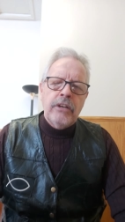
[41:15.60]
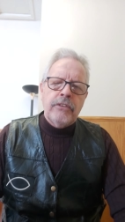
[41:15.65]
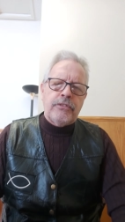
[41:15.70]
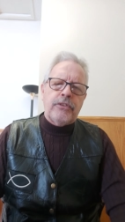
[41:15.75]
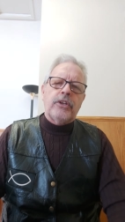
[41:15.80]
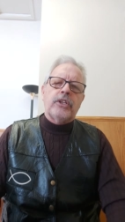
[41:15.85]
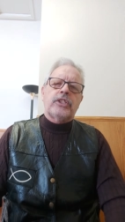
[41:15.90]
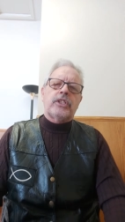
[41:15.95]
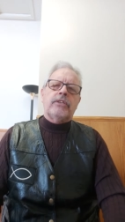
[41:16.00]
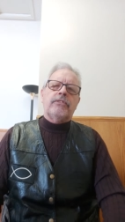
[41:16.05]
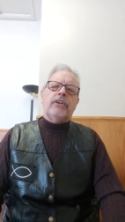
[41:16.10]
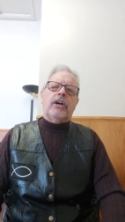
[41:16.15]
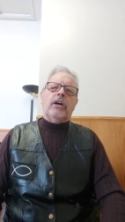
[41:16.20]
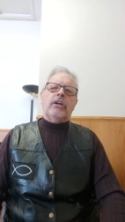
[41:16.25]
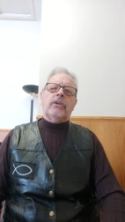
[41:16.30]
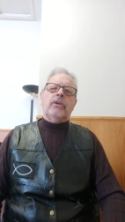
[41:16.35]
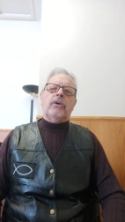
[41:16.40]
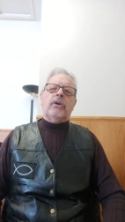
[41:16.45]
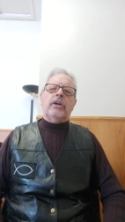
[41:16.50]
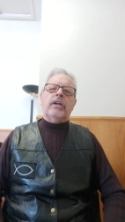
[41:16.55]
First of
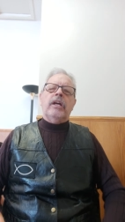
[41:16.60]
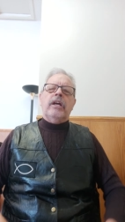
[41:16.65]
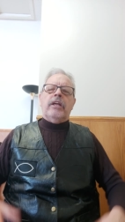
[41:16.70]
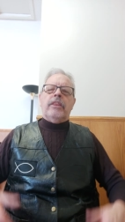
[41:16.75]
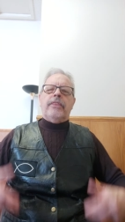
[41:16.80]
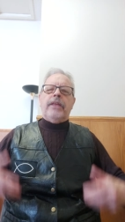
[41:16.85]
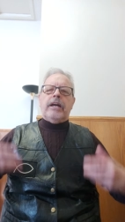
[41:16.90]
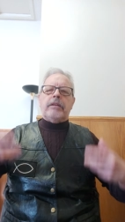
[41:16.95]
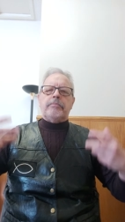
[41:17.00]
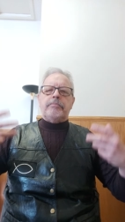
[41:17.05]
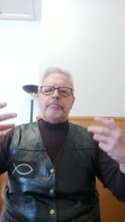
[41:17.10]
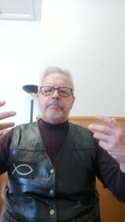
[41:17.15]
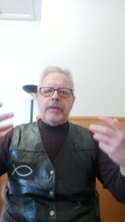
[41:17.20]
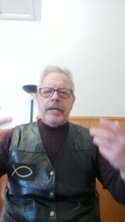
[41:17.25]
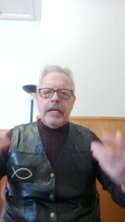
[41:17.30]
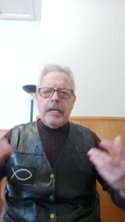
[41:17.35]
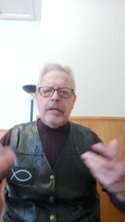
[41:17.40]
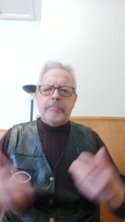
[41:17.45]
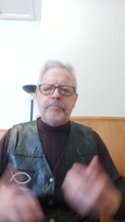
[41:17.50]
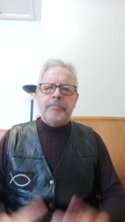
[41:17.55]
all, Lord, that
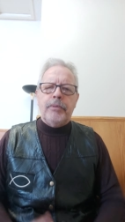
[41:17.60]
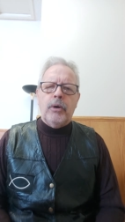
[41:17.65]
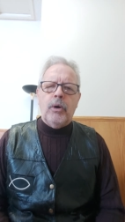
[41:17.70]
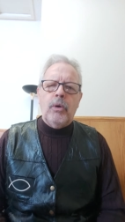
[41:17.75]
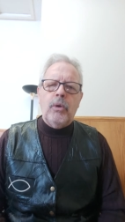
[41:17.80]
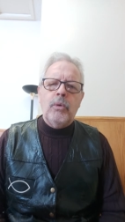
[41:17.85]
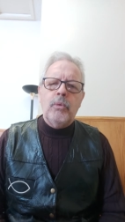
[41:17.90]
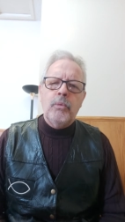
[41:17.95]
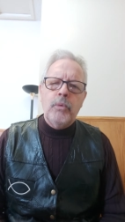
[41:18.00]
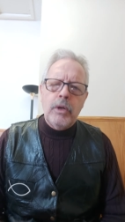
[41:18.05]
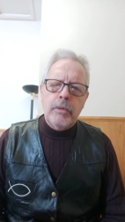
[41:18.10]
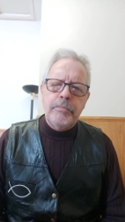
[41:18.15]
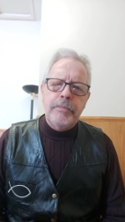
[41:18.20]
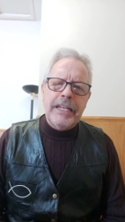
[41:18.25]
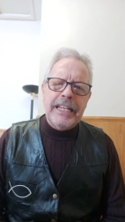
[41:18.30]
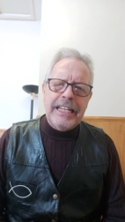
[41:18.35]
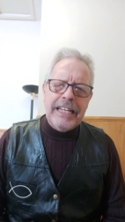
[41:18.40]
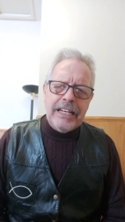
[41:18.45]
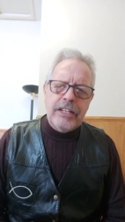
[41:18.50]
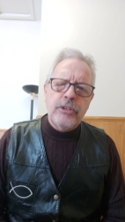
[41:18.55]
people would
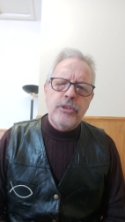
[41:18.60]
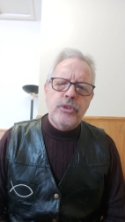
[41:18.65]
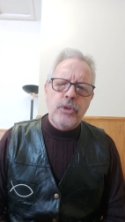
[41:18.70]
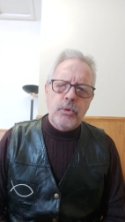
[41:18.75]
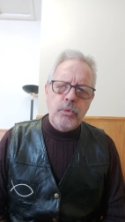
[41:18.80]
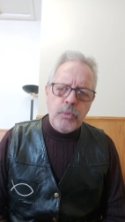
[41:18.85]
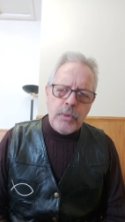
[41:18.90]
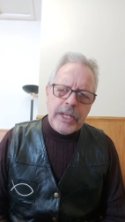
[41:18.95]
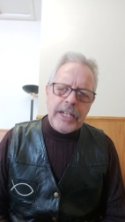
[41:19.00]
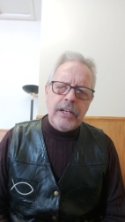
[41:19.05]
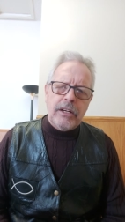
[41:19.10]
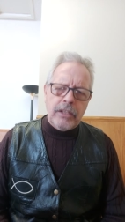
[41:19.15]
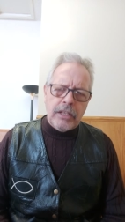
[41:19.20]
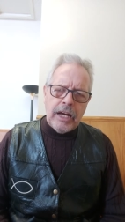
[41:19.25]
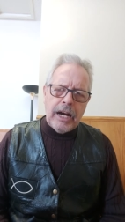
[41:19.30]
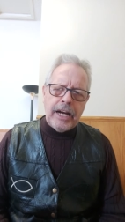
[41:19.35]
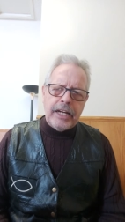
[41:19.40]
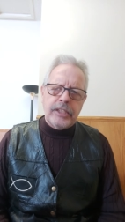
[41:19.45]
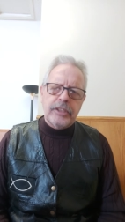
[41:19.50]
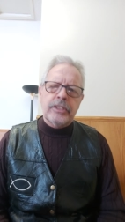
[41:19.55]
begin to
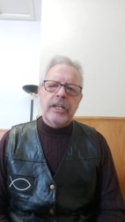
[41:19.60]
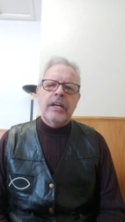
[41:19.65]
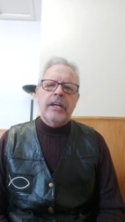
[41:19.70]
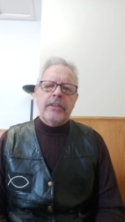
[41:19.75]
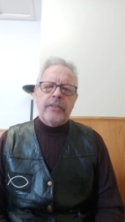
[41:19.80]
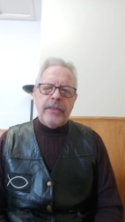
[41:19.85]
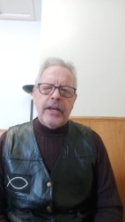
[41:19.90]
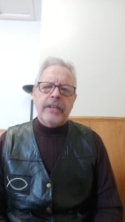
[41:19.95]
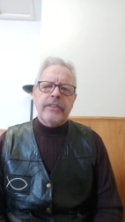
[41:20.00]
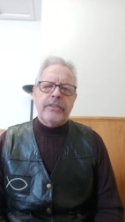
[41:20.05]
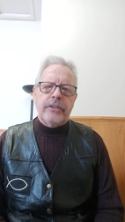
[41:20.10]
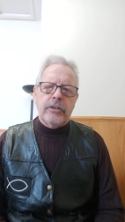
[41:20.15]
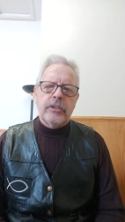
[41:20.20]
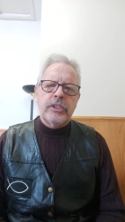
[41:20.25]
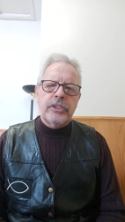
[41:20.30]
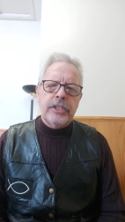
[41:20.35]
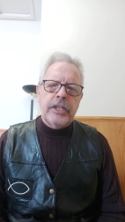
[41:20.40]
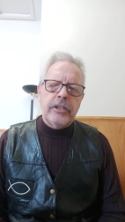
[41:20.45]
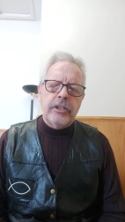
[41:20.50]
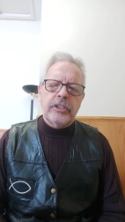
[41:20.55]
realize that they're
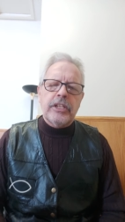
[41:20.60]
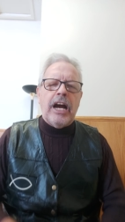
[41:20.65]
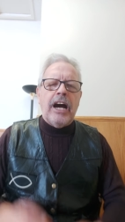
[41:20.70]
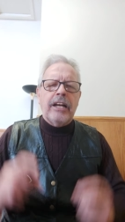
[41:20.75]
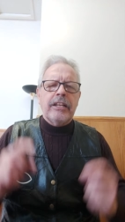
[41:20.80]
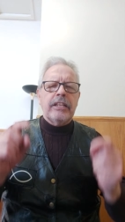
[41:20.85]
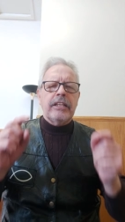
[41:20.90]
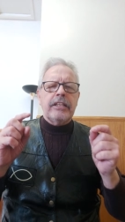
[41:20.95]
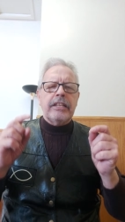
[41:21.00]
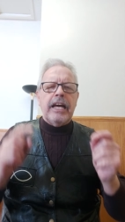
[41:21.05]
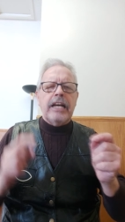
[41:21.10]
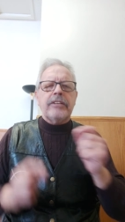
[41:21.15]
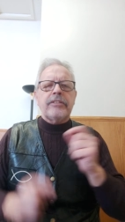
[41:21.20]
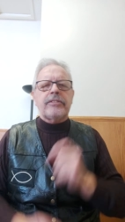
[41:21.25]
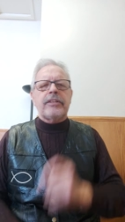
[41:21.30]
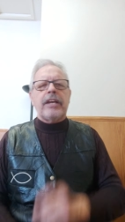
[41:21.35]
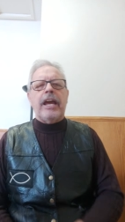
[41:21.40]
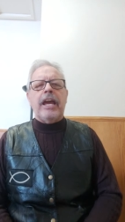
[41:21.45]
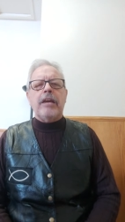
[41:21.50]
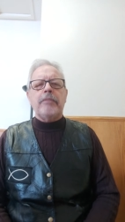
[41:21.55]
sinners.
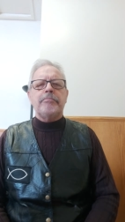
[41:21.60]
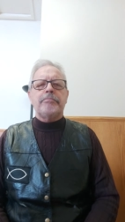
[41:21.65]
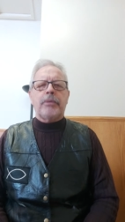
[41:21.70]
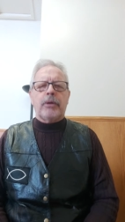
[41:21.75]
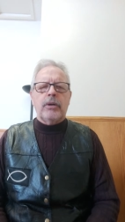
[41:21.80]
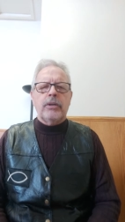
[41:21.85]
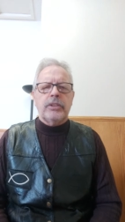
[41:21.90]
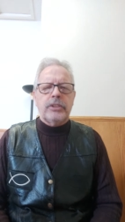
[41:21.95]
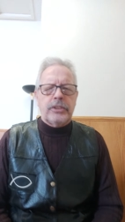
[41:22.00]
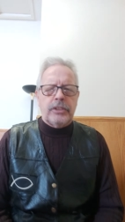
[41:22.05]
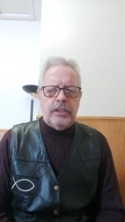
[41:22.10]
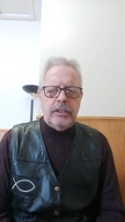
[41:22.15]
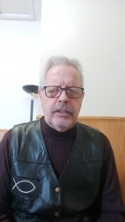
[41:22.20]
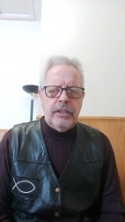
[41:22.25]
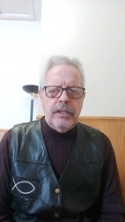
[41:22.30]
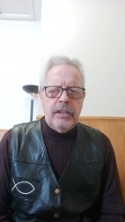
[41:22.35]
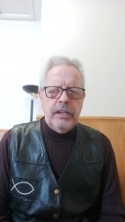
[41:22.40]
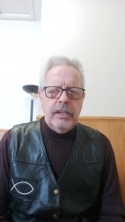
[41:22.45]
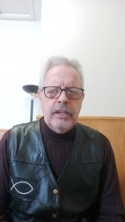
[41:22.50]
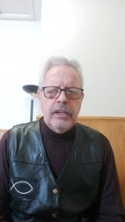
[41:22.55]
Unless a person
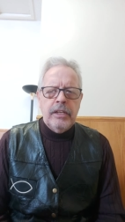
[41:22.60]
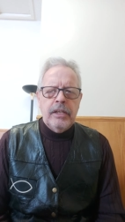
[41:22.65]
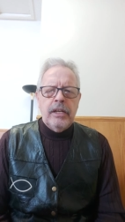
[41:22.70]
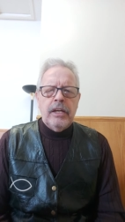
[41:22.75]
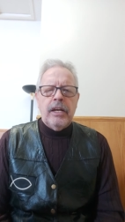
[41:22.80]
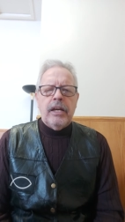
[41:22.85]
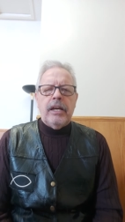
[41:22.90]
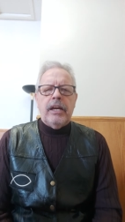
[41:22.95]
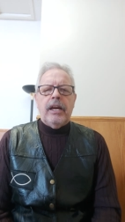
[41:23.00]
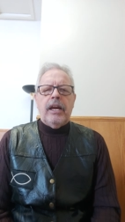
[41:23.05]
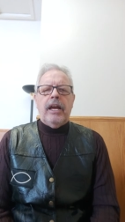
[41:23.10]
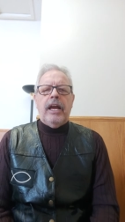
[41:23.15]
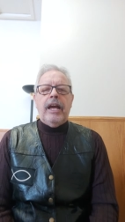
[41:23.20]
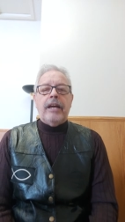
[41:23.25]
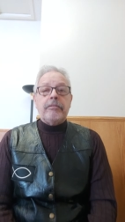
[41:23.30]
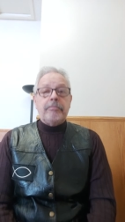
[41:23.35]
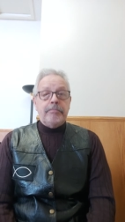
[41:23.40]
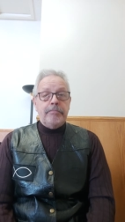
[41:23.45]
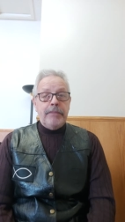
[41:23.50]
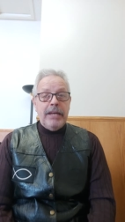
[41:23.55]

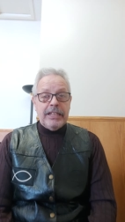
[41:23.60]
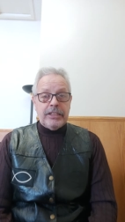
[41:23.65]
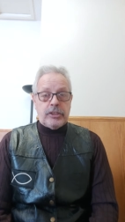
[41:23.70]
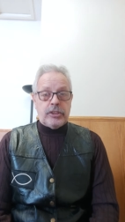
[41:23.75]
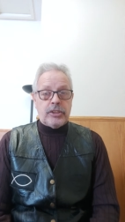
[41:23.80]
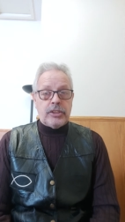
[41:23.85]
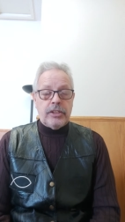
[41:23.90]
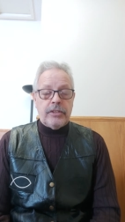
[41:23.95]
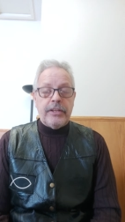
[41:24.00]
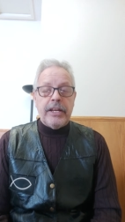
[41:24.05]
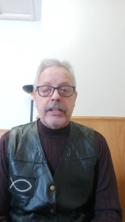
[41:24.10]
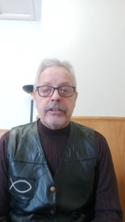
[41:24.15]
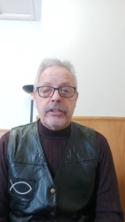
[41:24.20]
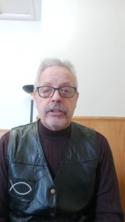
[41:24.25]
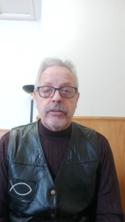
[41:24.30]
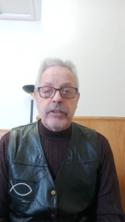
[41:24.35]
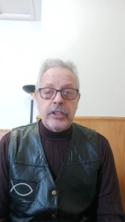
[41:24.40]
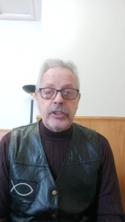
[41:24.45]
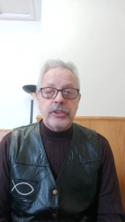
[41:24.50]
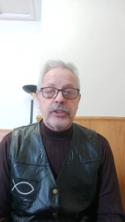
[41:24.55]
admits that
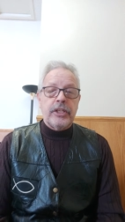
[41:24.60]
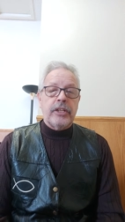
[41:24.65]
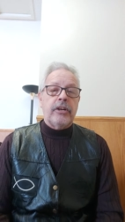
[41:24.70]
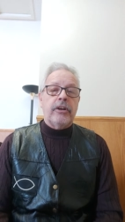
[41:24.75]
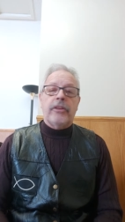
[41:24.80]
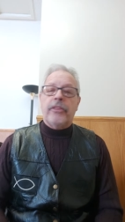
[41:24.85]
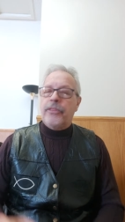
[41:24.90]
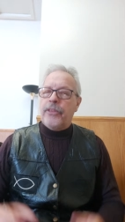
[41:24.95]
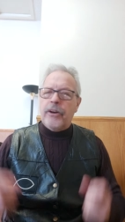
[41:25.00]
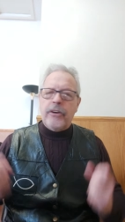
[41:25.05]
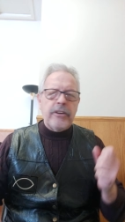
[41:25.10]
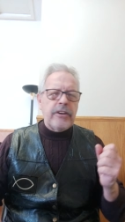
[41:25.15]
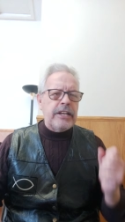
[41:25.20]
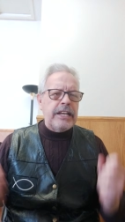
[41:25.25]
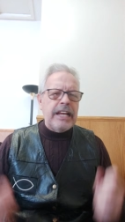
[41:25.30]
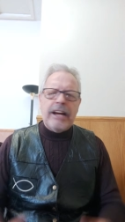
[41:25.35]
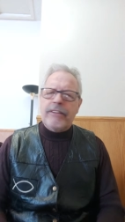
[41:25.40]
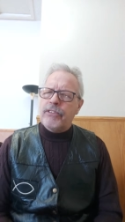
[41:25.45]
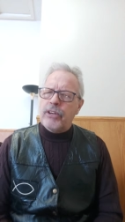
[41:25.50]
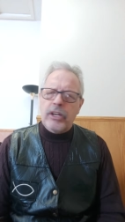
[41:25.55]
they're a sinner, they're
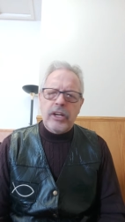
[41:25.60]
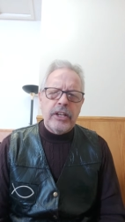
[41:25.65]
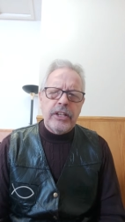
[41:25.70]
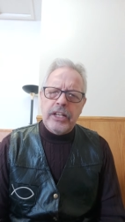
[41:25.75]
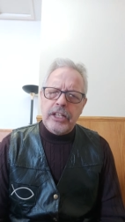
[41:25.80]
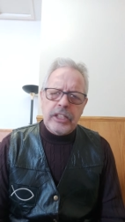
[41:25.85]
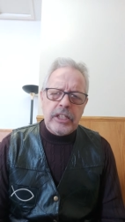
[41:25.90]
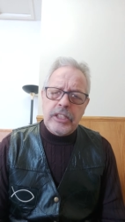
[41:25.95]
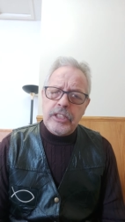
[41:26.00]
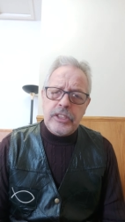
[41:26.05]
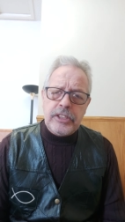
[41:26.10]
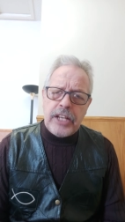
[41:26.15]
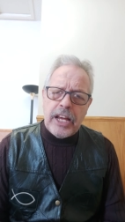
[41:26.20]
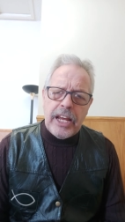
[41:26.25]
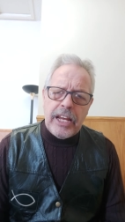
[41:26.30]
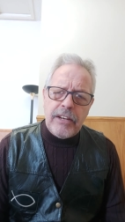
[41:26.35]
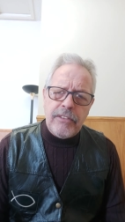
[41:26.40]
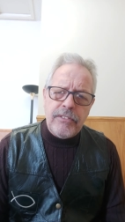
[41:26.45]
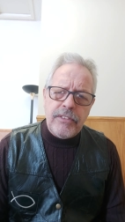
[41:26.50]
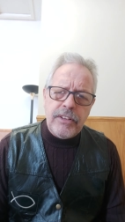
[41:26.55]
never going to get
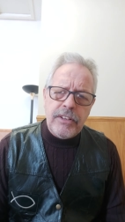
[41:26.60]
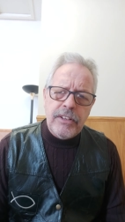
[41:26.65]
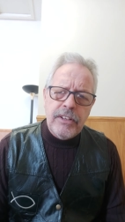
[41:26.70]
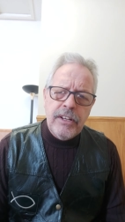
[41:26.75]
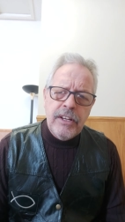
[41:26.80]
saved.